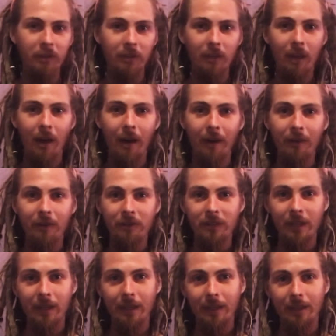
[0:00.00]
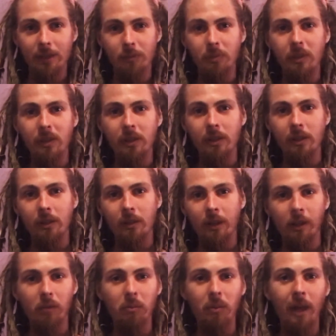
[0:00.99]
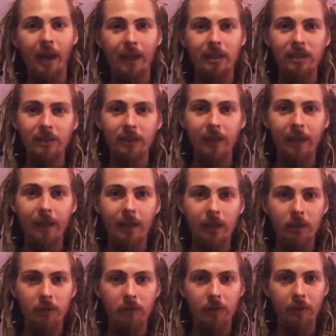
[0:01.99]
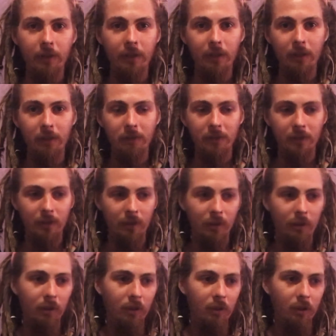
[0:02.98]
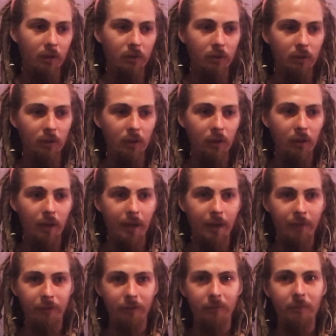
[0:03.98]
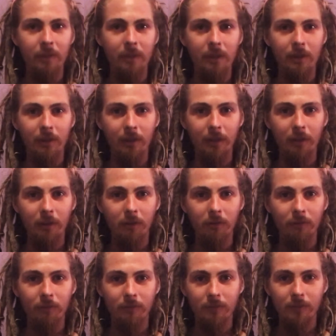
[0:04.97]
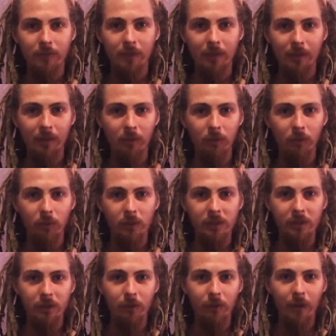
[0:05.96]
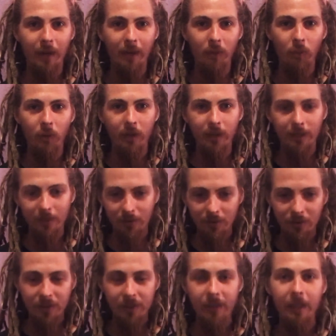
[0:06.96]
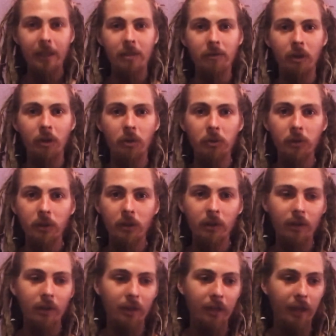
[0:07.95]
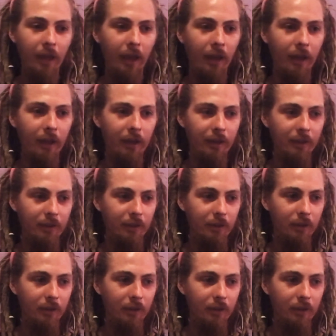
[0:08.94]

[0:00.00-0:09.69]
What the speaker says: lives as being like a black slave, and then living a life of being like a aristocrat white slave owner, and